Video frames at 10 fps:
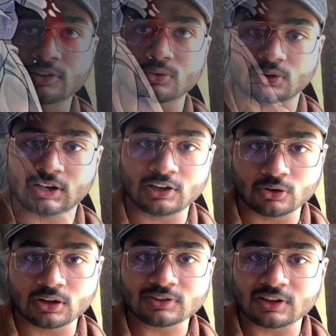did really
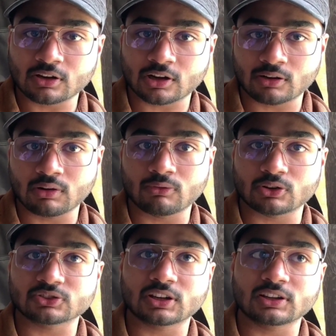good in Secret Level
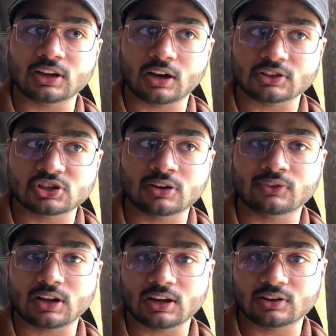was that they
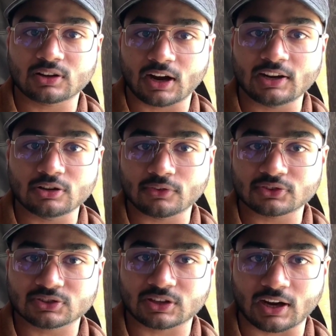achieved a kind
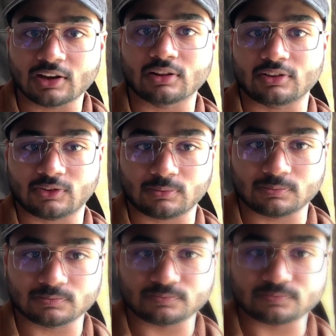of stylism.